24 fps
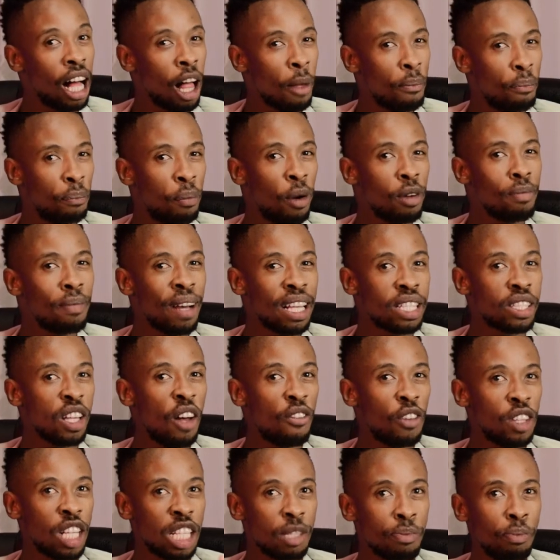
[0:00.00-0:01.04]
I'll put
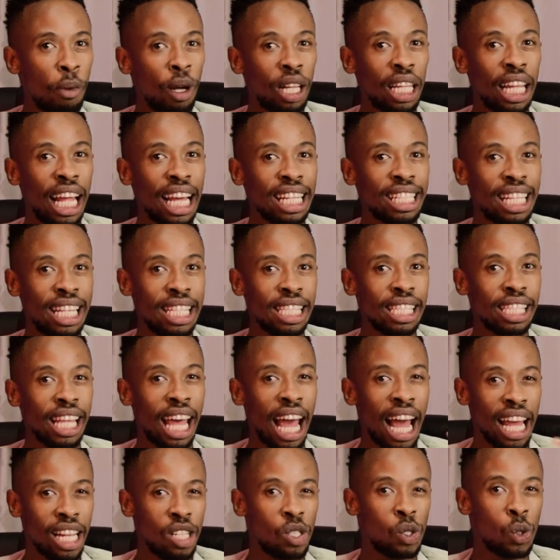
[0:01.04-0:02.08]
myself on the spotlight and say
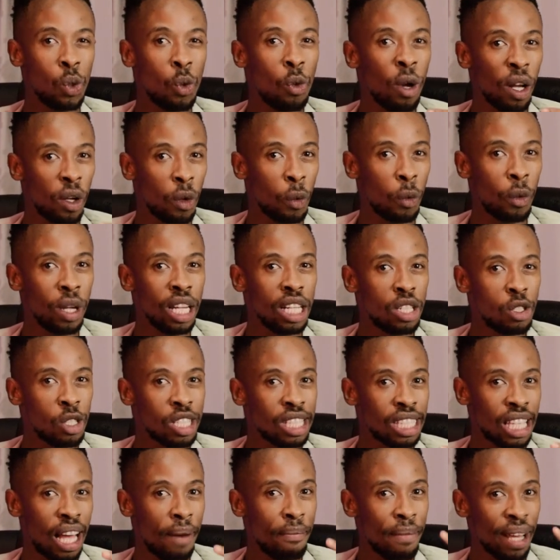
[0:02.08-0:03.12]
I do agree to
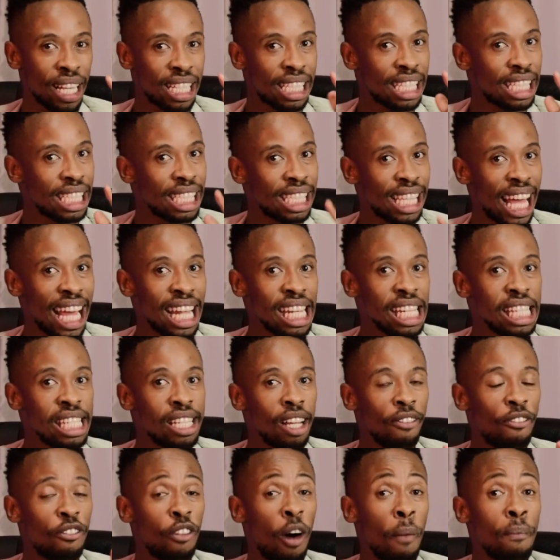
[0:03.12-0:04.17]
some
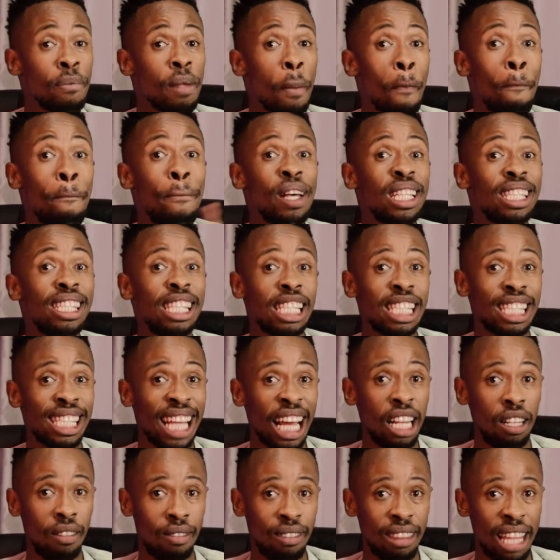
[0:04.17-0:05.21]
extent from the business
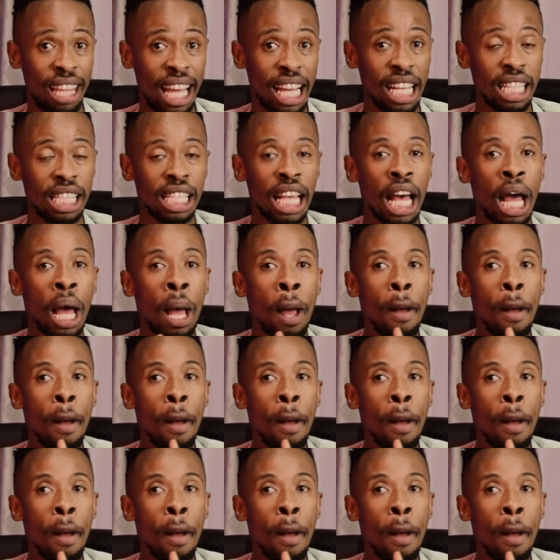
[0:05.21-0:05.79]
side of things.